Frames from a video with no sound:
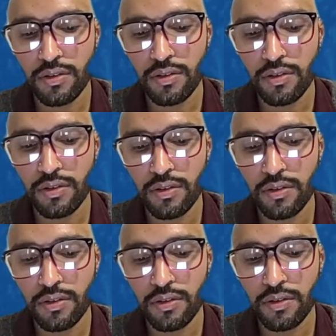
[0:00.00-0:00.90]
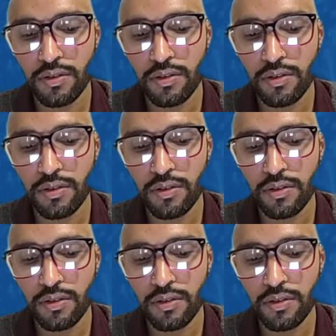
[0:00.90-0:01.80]
that the Civil Rights Act
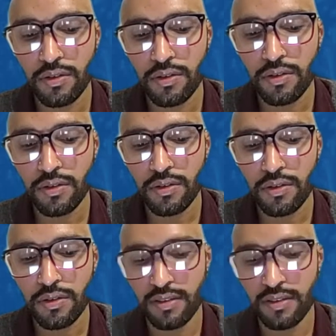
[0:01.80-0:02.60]
was passed,